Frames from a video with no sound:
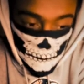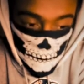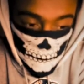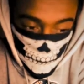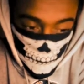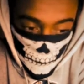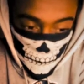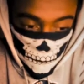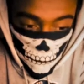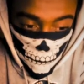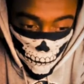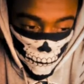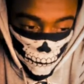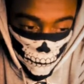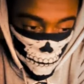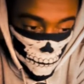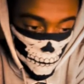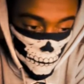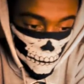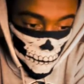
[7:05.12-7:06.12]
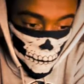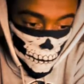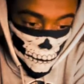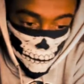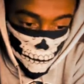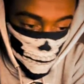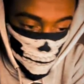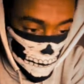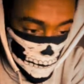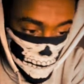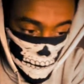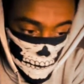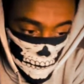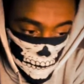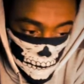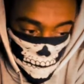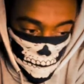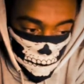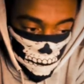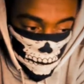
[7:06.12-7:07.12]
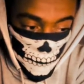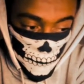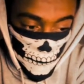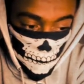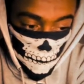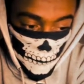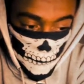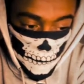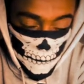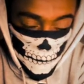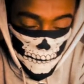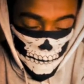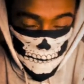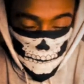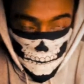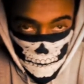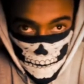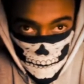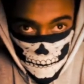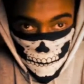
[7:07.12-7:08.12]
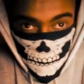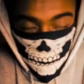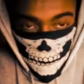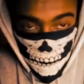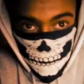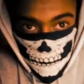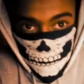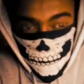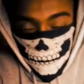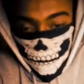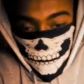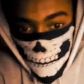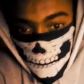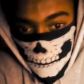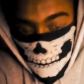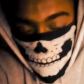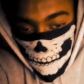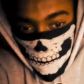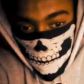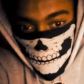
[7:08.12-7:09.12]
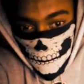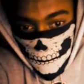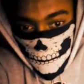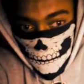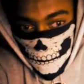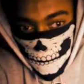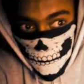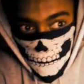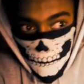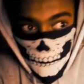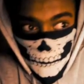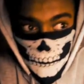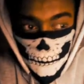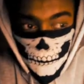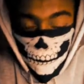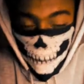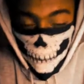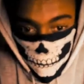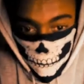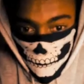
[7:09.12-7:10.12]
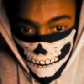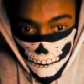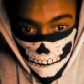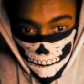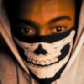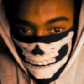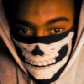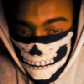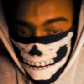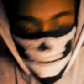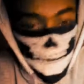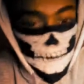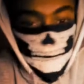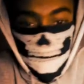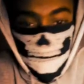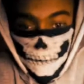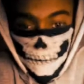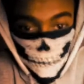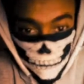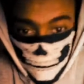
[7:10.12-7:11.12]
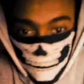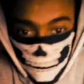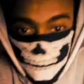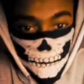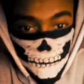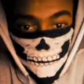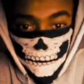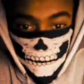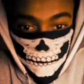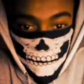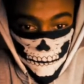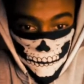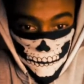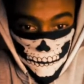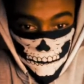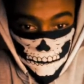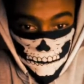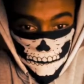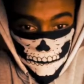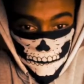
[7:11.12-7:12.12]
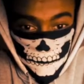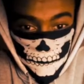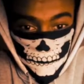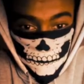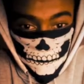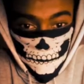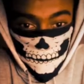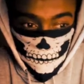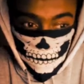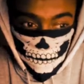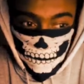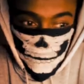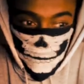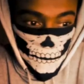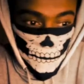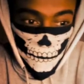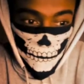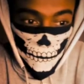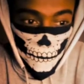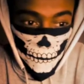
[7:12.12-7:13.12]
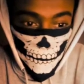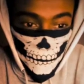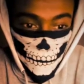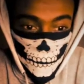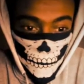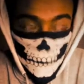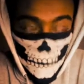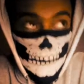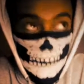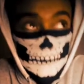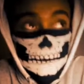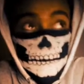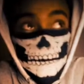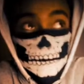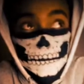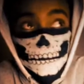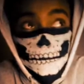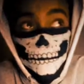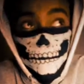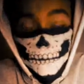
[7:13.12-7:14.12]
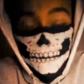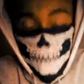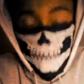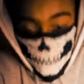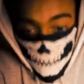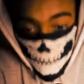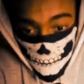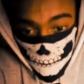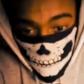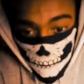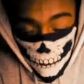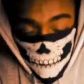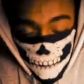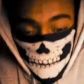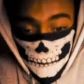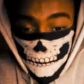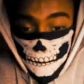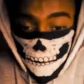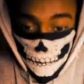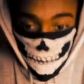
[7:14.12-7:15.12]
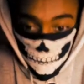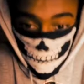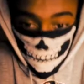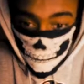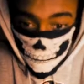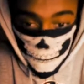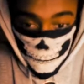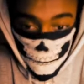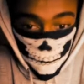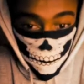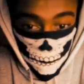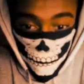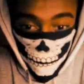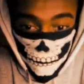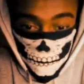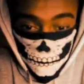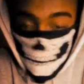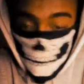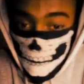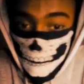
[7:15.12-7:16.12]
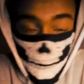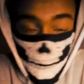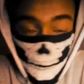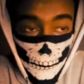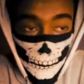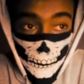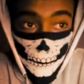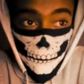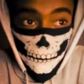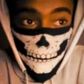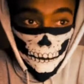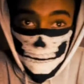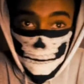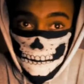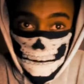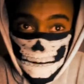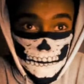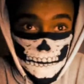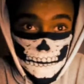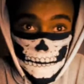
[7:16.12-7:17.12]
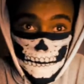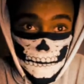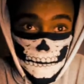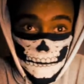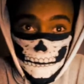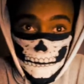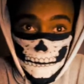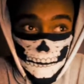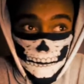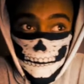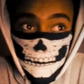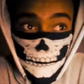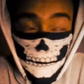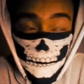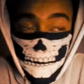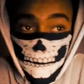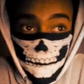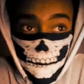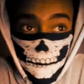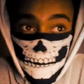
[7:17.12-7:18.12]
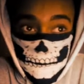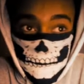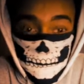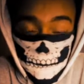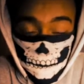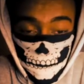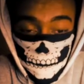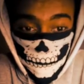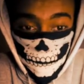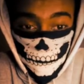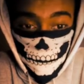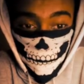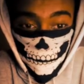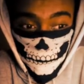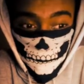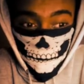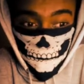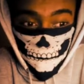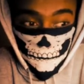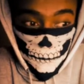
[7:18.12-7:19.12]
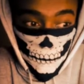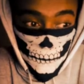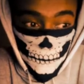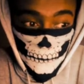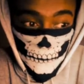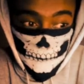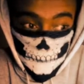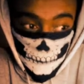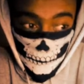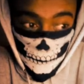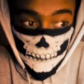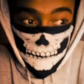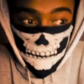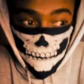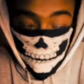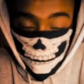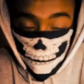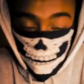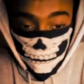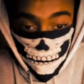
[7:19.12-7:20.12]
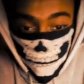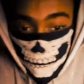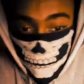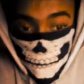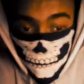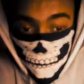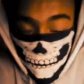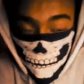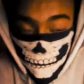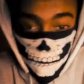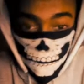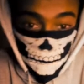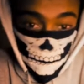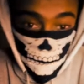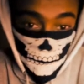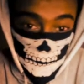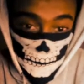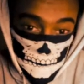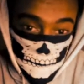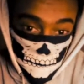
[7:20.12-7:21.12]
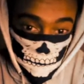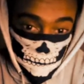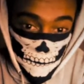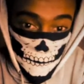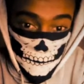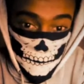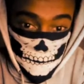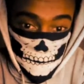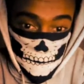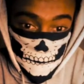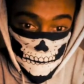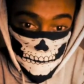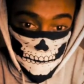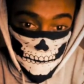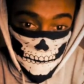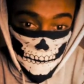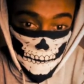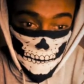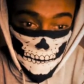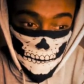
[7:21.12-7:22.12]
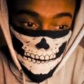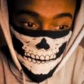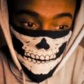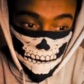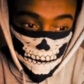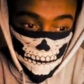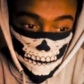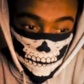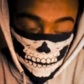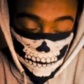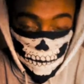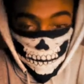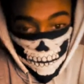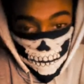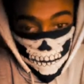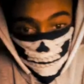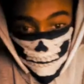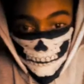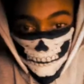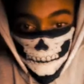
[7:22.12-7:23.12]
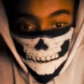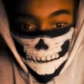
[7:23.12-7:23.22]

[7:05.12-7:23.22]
sent, all you can do is pretty much delete emails, read emails, and modify emails. That's the only thing you can do. So unless you can chain it with a kernel exploit, I wouldn't see like any possible way for an attacker to fully, compromise a device. Yeah.